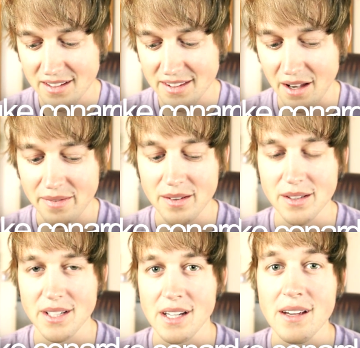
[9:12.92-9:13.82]

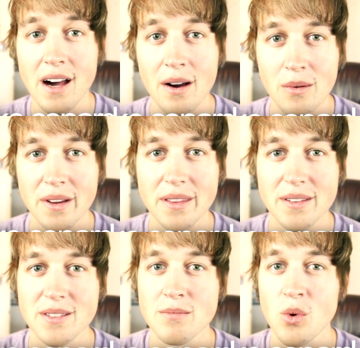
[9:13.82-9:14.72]
Definitely,
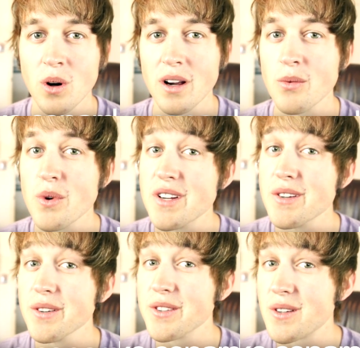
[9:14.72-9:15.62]
with some more
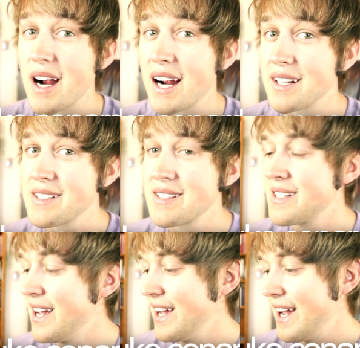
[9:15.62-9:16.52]
original
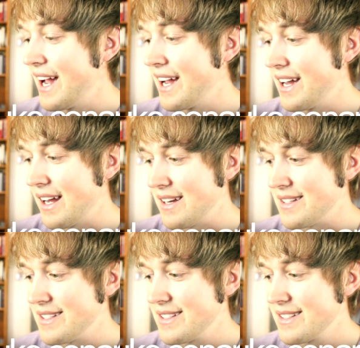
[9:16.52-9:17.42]
tracks,
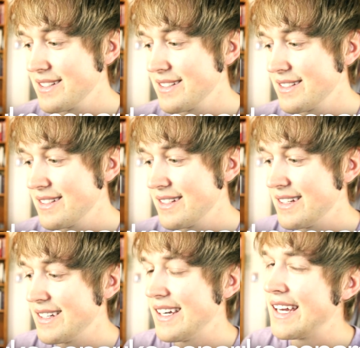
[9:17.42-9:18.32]
and
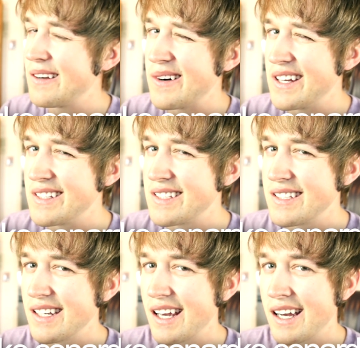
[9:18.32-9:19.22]

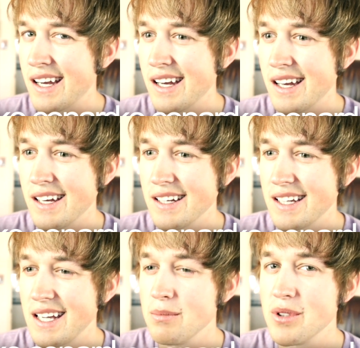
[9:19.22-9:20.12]
anyways,
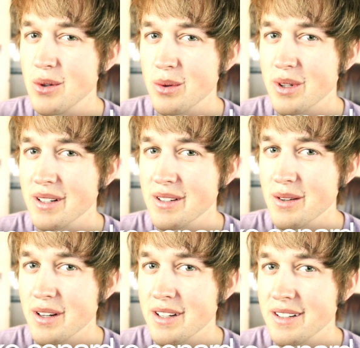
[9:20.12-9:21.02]
keep doing what you're
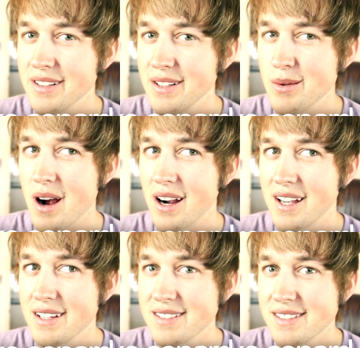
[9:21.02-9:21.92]
doing. You
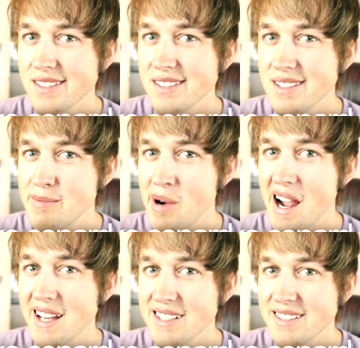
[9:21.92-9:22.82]
rock. Bye.